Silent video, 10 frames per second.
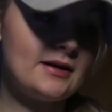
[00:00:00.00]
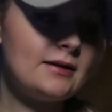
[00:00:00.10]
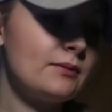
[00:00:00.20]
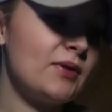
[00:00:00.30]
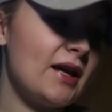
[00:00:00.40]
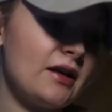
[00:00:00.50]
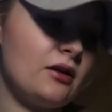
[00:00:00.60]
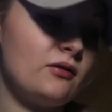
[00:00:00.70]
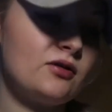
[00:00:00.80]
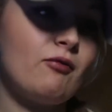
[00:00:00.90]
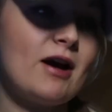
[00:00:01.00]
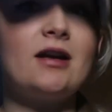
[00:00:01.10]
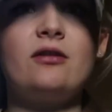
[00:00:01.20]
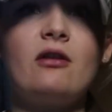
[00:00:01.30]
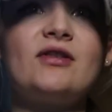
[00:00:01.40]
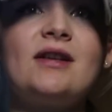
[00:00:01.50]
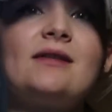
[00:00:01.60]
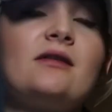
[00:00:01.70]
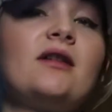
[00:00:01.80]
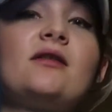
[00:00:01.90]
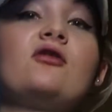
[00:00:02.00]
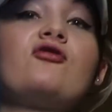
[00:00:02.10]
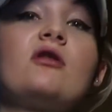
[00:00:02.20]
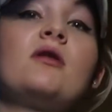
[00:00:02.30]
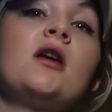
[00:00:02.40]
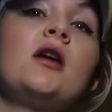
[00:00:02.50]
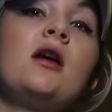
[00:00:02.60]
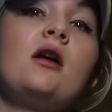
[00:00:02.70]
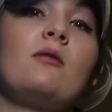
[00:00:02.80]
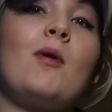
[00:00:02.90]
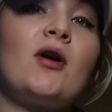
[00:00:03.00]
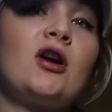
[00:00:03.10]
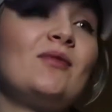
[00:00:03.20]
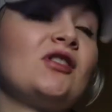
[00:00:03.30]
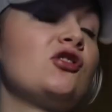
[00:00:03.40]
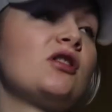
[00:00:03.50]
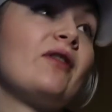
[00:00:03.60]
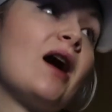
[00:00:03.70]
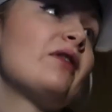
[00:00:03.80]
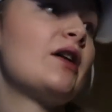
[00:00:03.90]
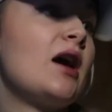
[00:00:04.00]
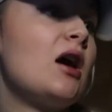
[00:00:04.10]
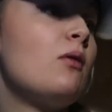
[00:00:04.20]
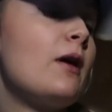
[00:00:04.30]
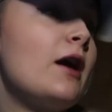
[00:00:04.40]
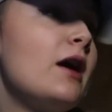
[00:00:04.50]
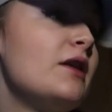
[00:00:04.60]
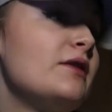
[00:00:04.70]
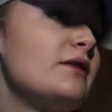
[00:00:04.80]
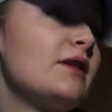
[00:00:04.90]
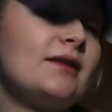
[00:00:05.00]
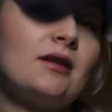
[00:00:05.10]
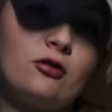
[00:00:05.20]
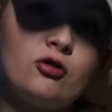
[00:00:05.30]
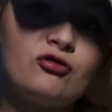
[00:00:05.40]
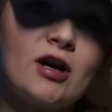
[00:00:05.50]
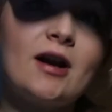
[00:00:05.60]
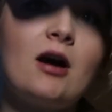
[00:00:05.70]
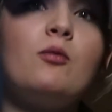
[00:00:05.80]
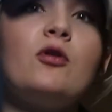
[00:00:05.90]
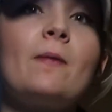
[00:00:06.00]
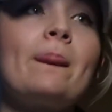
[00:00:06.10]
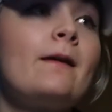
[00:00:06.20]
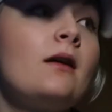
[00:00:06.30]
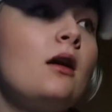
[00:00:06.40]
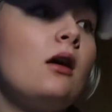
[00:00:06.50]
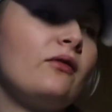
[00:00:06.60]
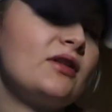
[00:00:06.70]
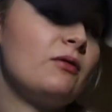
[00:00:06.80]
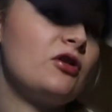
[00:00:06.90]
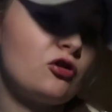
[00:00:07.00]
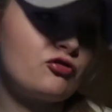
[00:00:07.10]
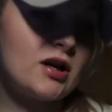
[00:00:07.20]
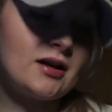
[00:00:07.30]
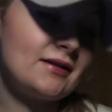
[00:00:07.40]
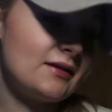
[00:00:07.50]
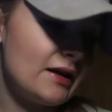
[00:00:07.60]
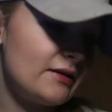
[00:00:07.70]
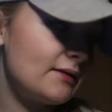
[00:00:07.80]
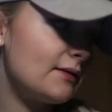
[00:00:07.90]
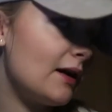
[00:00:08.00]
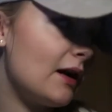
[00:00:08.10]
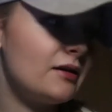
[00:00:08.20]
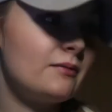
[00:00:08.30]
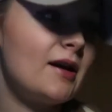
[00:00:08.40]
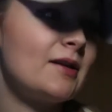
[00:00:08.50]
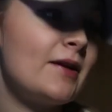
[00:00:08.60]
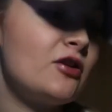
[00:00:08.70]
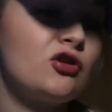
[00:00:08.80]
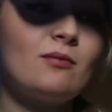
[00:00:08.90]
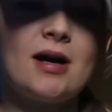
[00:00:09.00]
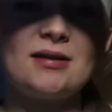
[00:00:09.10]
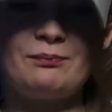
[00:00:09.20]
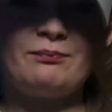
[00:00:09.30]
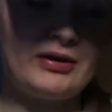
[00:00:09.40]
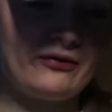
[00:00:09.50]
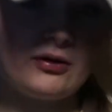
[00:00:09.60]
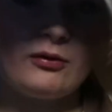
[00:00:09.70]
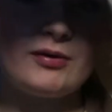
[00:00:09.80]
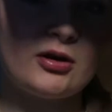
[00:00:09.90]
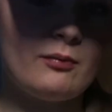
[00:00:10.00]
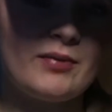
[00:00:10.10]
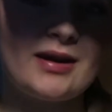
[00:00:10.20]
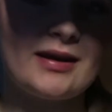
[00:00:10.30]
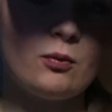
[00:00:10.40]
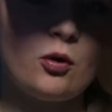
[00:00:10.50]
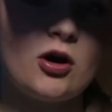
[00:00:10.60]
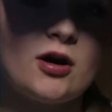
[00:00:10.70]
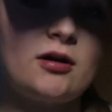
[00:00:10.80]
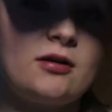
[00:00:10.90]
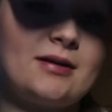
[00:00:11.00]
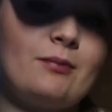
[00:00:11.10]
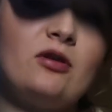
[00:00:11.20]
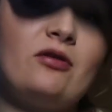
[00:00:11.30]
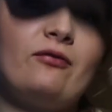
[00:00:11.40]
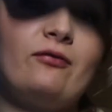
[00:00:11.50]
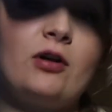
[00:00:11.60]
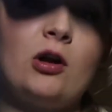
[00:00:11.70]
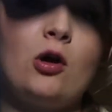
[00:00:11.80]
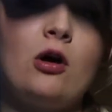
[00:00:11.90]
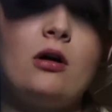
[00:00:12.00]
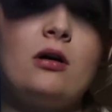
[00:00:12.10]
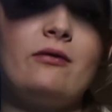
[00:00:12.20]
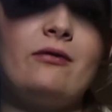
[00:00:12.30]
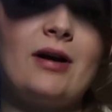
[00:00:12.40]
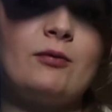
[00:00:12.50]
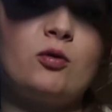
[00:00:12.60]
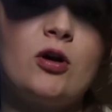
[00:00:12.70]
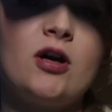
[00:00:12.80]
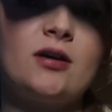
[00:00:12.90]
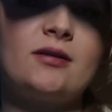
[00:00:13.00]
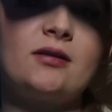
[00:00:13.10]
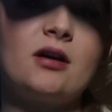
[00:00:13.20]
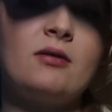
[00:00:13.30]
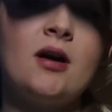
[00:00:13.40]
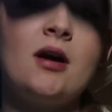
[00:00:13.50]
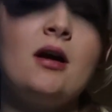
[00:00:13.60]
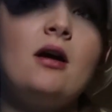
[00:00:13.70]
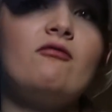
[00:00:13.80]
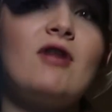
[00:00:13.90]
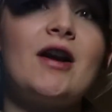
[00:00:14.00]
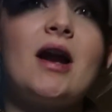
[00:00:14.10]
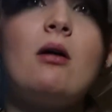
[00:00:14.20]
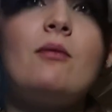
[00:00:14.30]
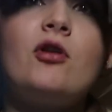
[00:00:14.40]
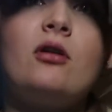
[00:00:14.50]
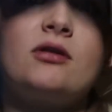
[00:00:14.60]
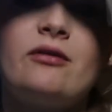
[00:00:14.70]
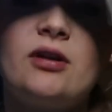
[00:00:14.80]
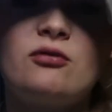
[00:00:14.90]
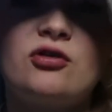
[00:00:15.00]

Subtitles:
need to be gaining loads of weight in the off season, and that's not true. My body composition's alright right now, and things are good right now, but obviously when you're not training as intense, and my expenditure might differ with me not being in work, because I move a lot around work. So right now I'm not, sorry, that was